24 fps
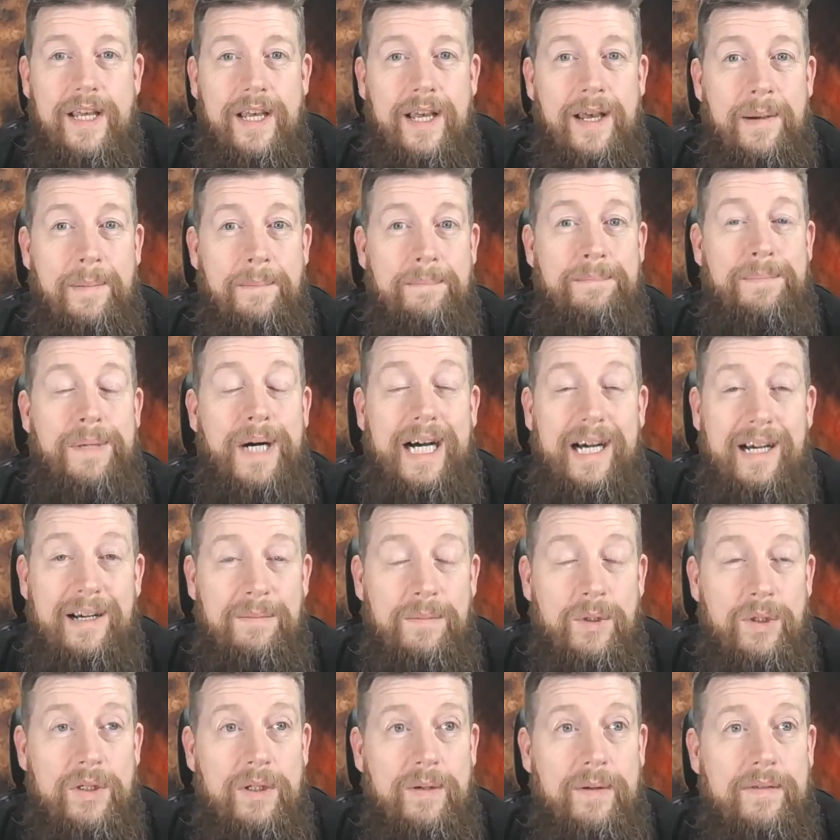balm,
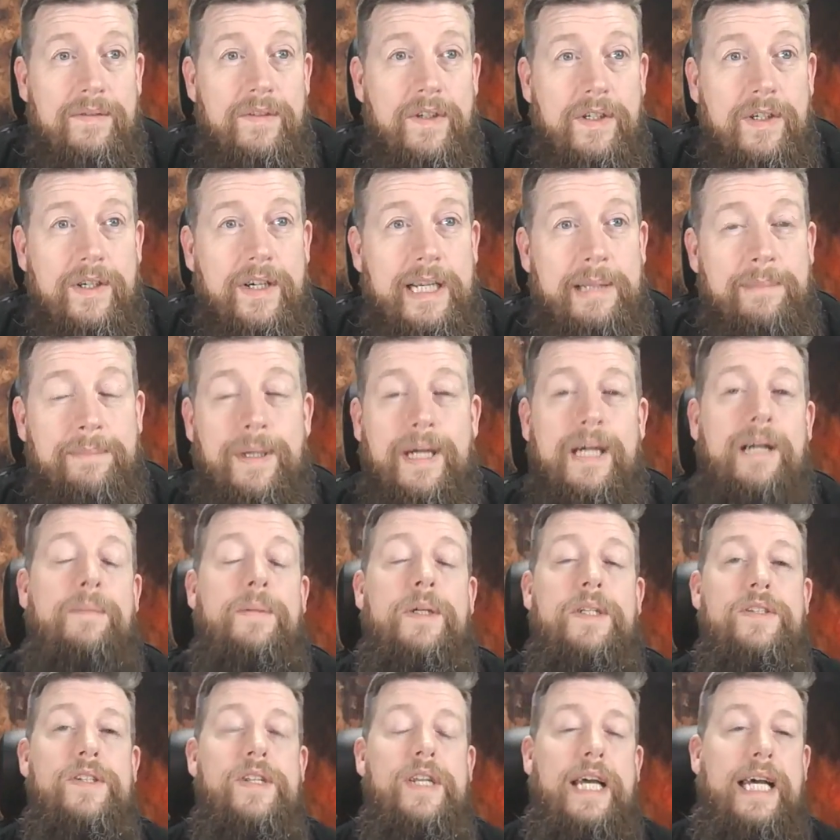although I've not got any balm
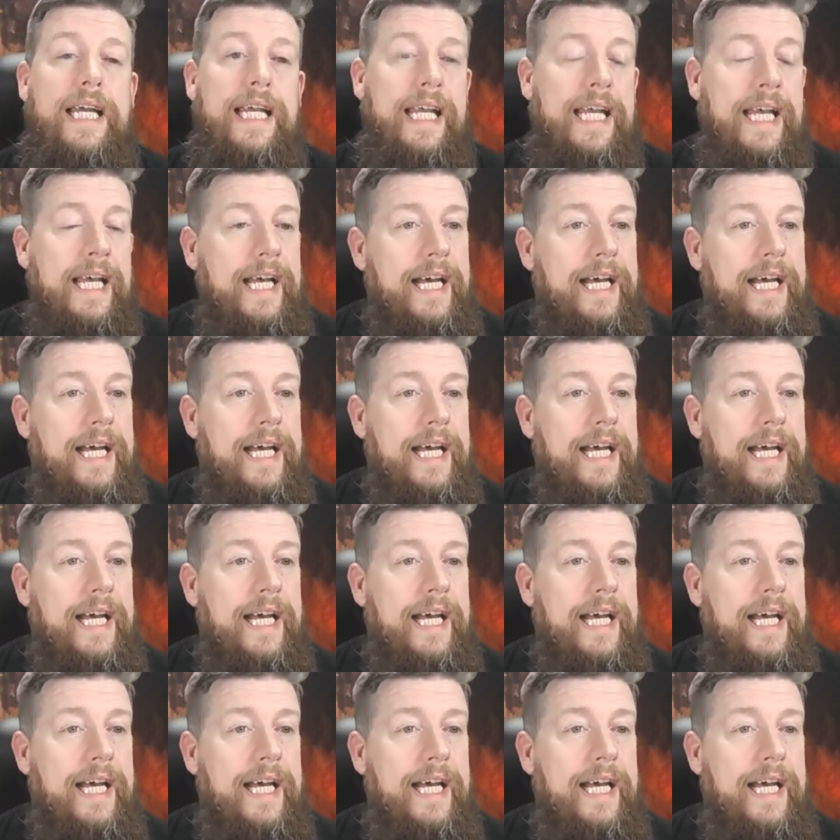on today.